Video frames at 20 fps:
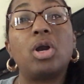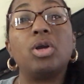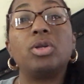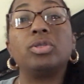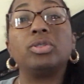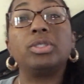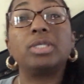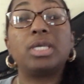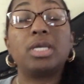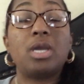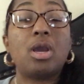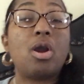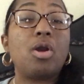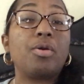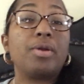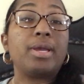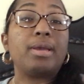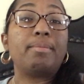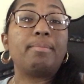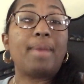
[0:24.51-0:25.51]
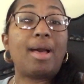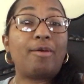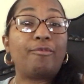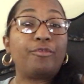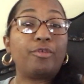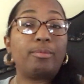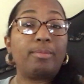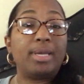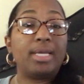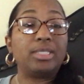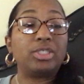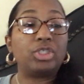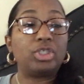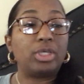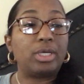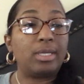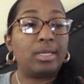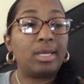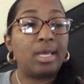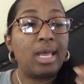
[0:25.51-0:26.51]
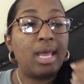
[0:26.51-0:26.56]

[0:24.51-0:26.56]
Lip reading: Arnold Chiari Malformation,